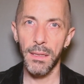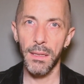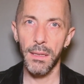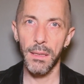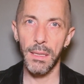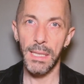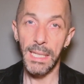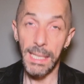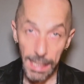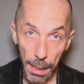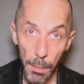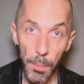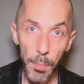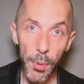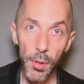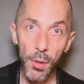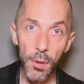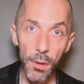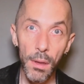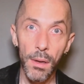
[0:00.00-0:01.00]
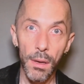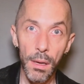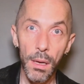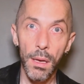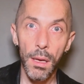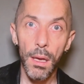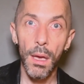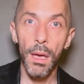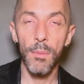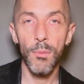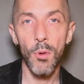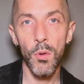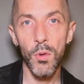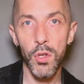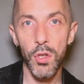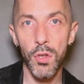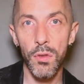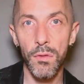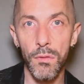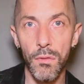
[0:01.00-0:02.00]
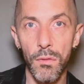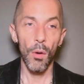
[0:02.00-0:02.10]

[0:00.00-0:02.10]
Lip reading: simple emotion.